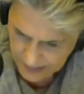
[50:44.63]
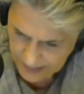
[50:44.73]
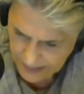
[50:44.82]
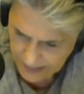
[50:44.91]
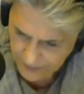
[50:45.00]

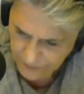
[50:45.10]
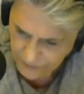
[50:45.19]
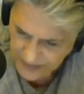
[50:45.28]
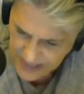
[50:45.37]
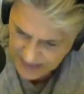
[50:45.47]
The
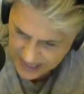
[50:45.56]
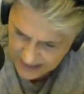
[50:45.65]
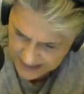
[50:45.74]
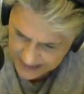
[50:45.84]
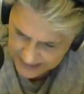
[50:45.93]
female
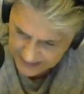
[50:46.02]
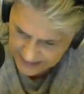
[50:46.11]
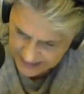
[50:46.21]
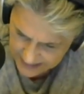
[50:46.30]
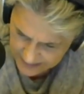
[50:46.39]
can
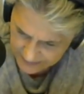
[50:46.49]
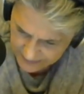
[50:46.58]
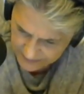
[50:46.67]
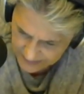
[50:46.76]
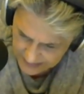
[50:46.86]

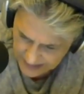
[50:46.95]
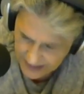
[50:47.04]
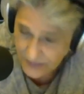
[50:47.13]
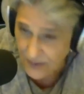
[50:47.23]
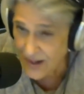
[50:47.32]
live
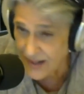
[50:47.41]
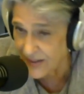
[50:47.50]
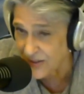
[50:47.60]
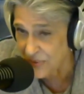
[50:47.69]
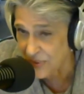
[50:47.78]
as long
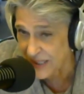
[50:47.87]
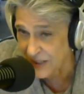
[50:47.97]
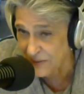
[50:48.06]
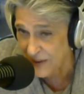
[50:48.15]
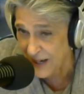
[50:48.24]
as
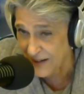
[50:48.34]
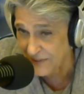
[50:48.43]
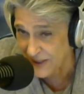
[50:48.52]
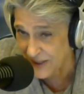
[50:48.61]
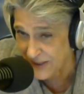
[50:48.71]
25
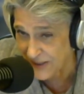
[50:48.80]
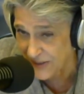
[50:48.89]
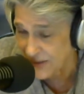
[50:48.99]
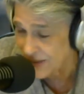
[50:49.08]
years.